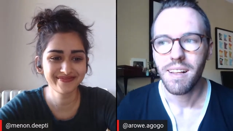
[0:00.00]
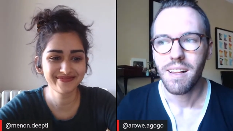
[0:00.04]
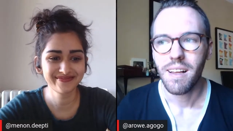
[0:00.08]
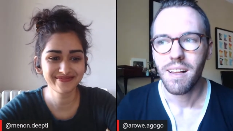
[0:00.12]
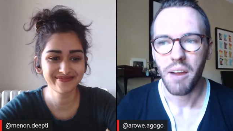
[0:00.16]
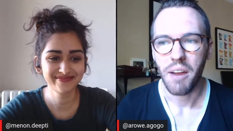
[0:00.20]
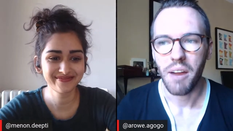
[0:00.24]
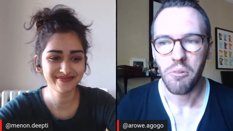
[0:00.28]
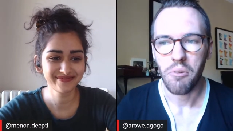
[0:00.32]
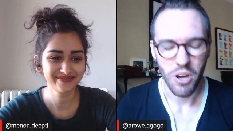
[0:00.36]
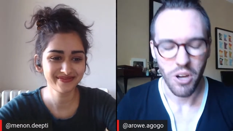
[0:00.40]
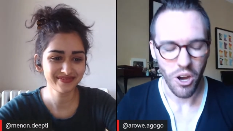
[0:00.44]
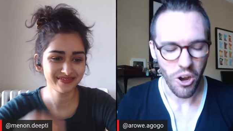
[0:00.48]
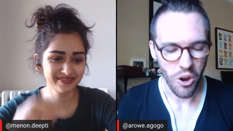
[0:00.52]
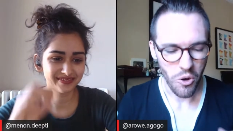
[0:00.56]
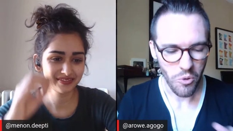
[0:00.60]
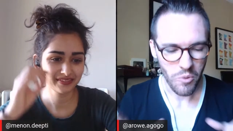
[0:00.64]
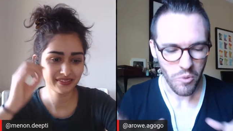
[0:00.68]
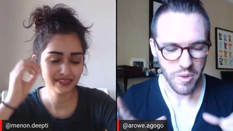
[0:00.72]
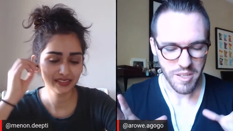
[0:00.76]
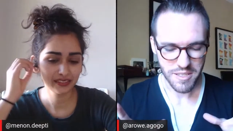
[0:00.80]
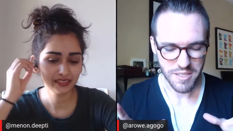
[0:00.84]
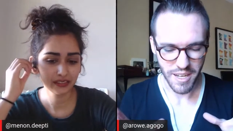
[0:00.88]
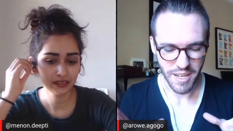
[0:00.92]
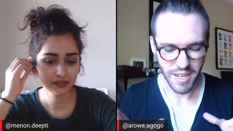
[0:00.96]
Speaker 1: I would
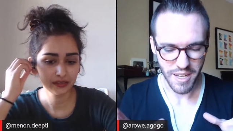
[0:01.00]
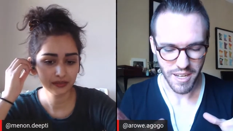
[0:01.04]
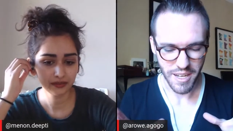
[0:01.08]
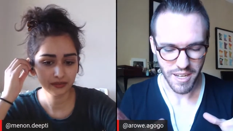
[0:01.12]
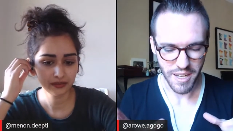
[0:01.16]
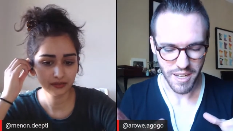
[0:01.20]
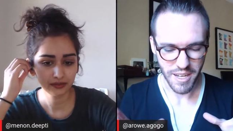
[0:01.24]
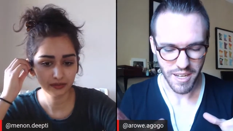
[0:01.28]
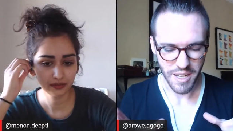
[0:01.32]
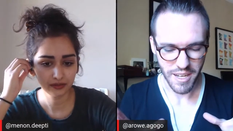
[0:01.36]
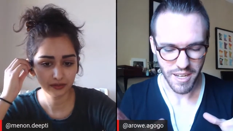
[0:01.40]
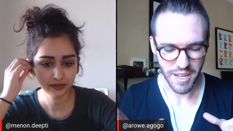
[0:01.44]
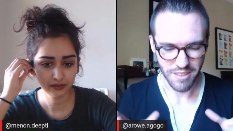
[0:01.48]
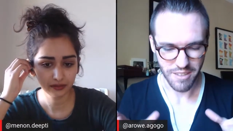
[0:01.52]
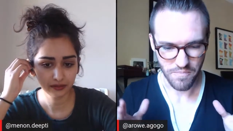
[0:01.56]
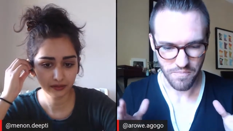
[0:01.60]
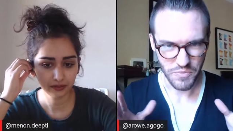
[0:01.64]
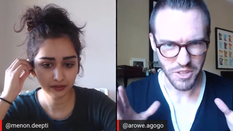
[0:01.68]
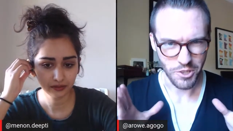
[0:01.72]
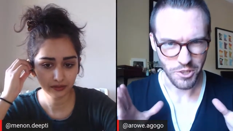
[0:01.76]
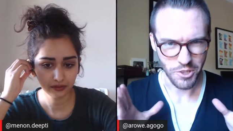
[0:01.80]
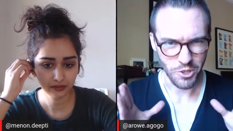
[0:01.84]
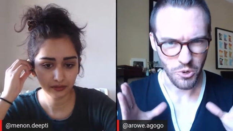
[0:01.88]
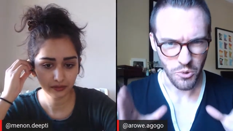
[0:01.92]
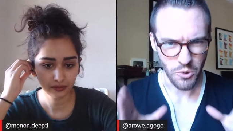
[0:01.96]
always kind of
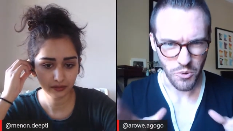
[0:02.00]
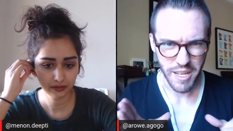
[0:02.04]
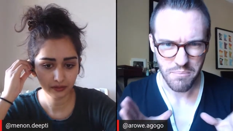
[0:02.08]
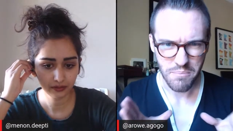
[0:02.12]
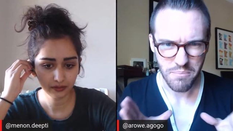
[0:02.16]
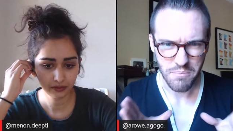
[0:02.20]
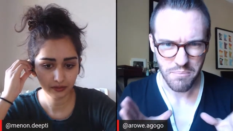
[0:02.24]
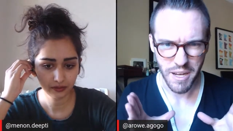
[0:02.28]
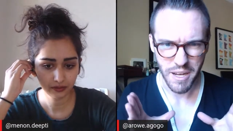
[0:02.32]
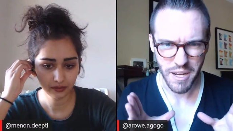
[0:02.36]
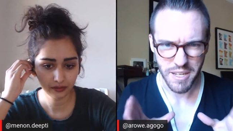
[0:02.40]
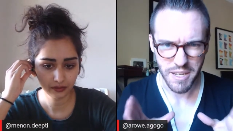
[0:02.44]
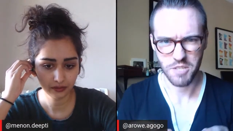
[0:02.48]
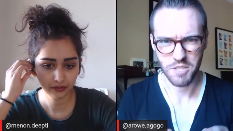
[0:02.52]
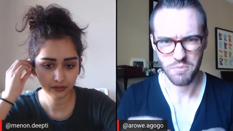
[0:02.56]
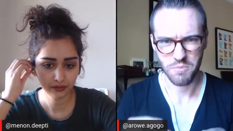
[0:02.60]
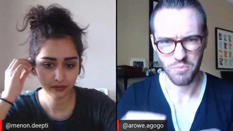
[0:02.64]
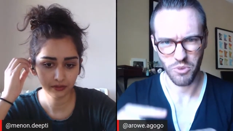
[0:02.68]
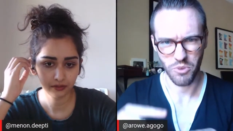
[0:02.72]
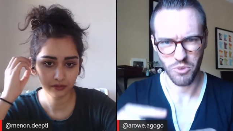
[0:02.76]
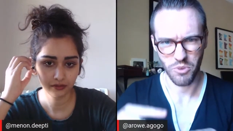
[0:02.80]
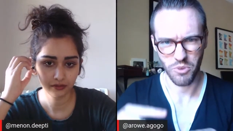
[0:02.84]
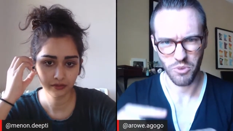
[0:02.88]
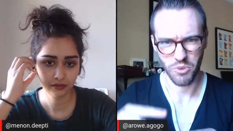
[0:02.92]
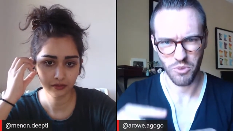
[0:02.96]
grid my
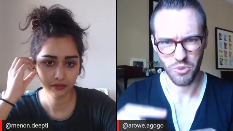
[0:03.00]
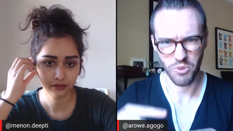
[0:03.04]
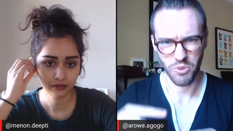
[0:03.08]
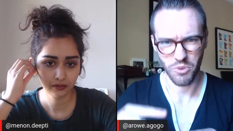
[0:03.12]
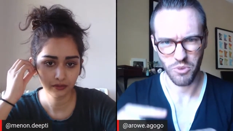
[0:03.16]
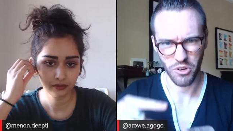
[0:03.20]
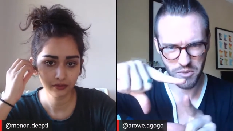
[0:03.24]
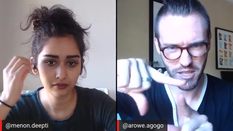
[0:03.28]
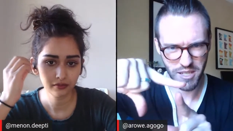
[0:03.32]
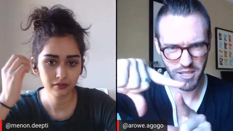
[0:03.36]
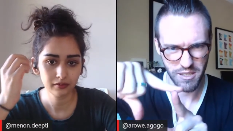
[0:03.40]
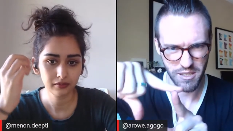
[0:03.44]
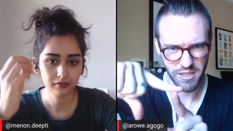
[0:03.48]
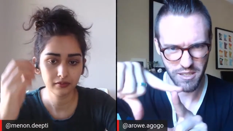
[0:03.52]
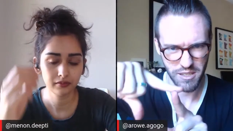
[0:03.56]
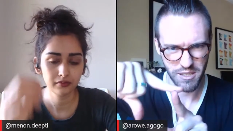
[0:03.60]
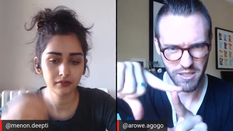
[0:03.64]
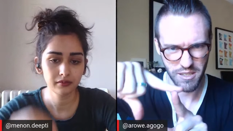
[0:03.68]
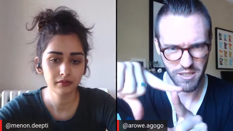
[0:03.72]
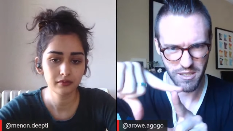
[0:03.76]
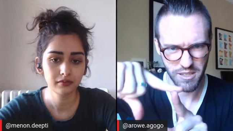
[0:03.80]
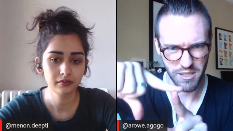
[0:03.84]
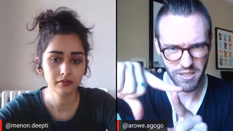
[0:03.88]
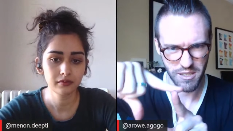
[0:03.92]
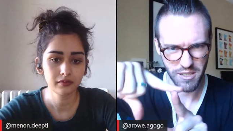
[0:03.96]
sketchbooks with these
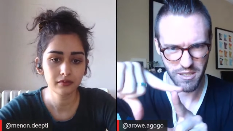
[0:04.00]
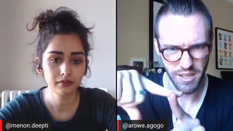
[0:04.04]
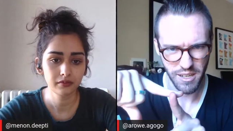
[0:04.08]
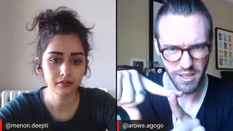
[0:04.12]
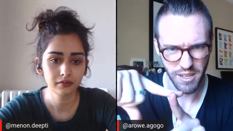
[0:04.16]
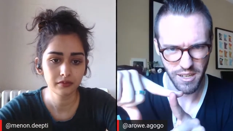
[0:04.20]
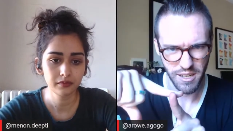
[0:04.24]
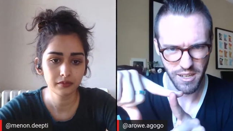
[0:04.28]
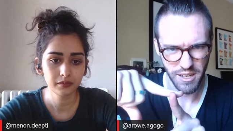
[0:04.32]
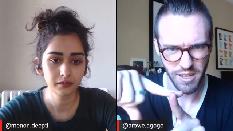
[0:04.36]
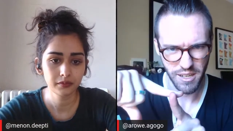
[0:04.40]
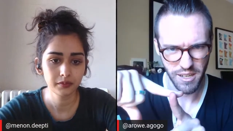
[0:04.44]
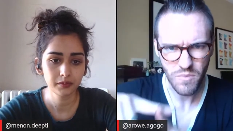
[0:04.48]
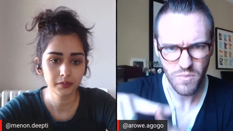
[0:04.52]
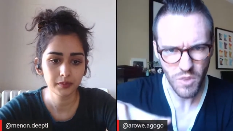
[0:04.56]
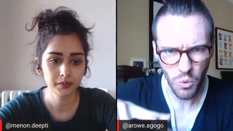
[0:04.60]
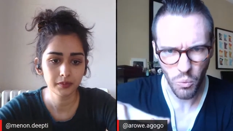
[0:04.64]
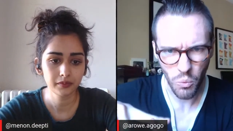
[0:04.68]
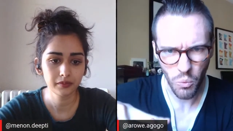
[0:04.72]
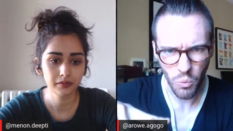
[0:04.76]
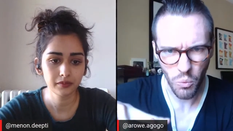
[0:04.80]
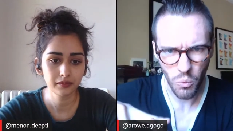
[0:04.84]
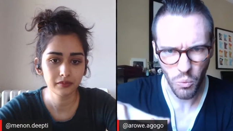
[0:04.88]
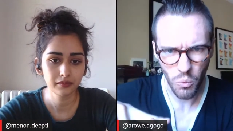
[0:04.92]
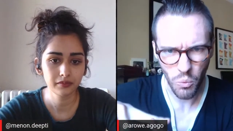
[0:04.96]
little
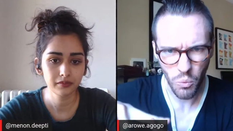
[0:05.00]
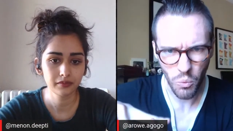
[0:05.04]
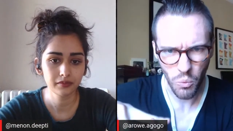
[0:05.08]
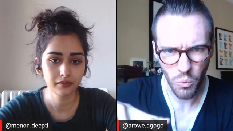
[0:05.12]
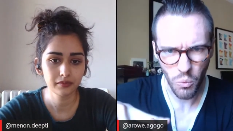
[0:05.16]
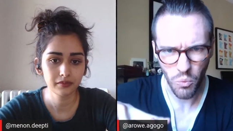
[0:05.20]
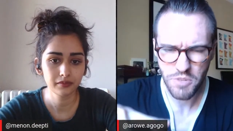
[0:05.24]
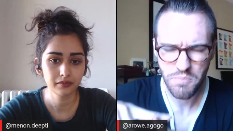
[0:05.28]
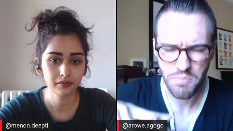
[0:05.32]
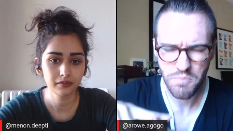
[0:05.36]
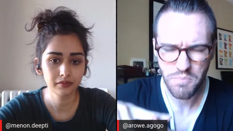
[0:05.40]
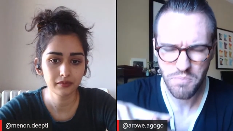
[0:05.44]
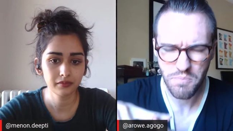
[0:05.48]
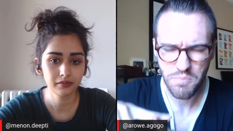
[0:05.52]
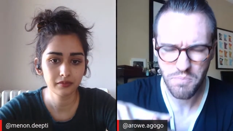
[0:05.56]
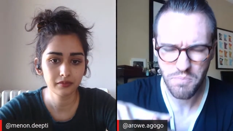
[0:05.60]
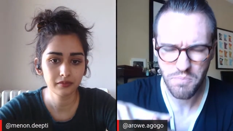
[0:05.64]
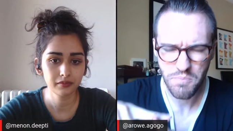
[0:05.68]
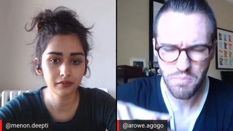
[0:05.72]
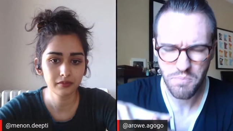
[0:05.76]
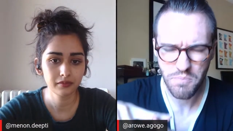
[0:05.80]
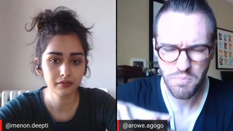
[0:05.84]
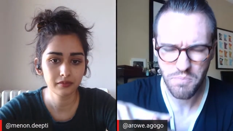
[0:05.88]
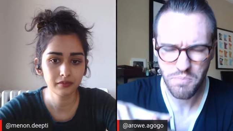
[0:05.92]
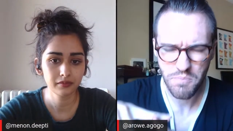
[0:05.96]
one inch by two
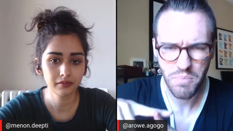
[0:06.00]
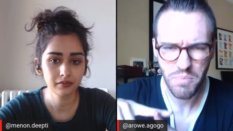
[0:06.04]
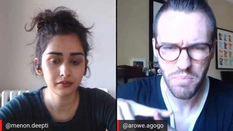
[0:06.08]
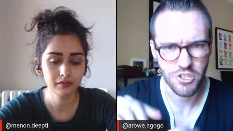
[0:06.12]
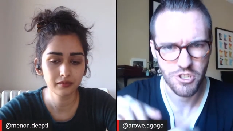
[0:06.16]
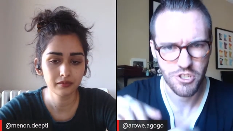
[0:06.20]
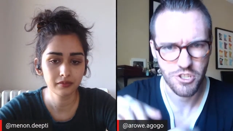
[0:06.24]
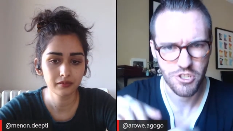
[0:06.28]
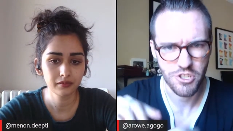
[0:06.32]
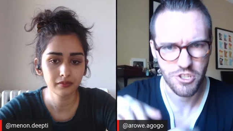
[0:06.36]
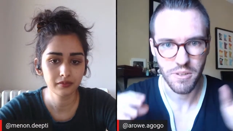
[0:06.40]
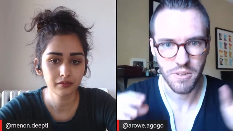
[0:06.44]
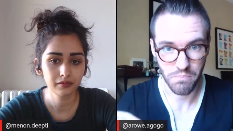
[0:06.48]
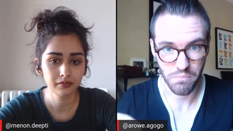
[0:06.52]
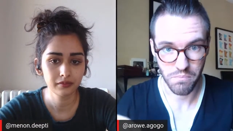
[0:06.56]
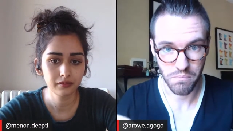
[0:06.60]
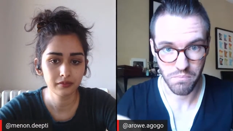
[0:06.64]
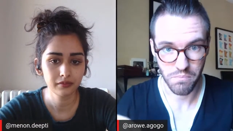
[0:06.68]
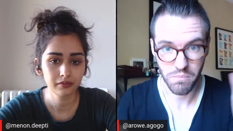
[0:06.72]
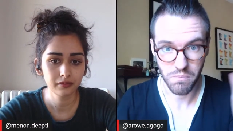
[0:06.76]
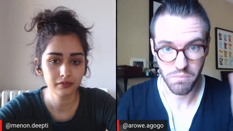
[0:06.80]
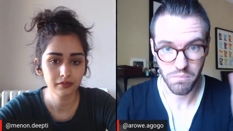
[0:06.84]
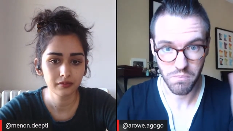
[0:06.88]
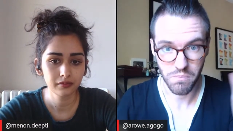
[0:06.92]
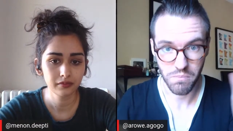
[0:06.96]
inch
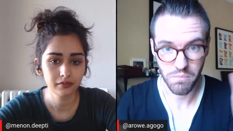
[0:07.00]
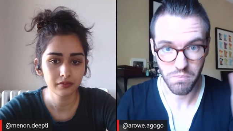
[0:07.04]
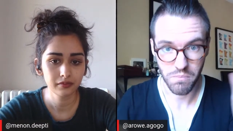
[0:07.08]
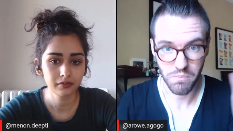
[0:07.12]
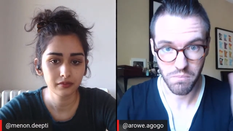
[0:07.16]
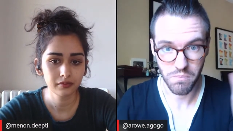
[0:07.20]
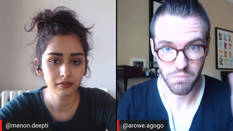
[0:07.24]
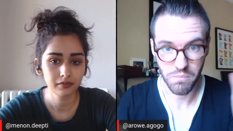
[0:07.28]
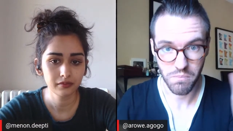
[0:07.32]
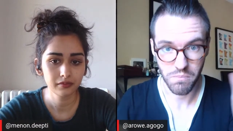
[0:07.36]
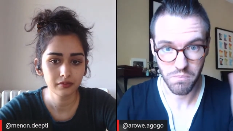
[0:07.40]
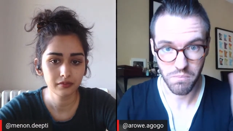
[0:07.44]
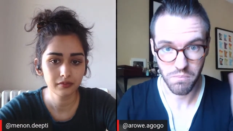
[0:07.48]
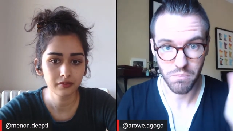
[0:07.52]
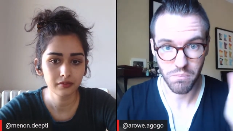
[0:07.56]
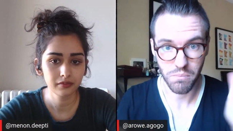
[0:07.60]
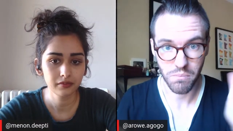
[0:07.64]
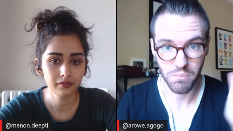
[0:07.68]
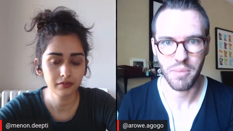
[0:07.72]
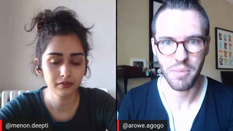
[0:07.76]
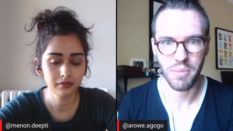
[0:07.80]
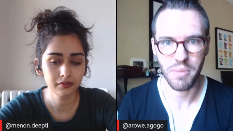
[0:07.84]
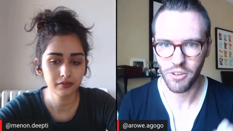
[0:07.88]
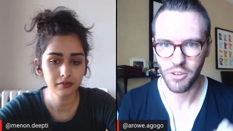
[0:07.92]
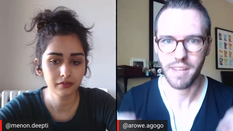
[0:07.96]
blocks. And I'd be like,
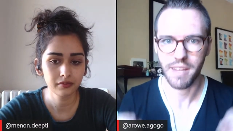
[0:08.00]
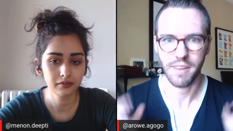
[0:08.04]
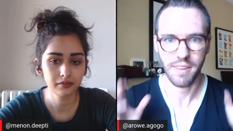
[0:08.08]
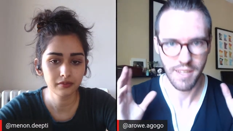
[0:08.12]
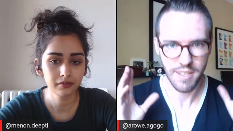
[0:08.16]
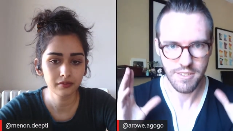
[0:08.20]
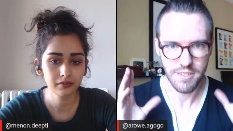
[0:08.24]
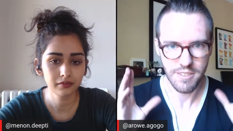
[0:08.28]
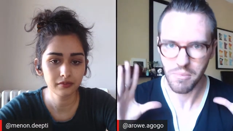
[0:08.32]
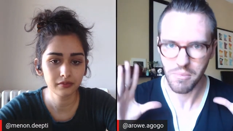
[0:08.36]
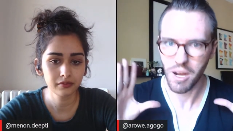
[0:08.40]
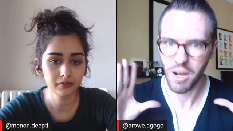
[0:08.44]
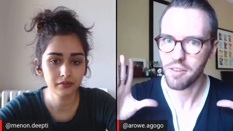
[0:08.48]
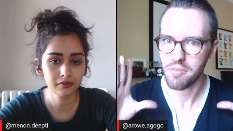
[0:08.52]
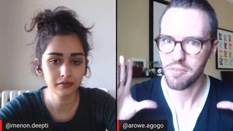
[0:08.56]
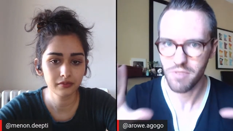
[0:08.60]
okay, these are my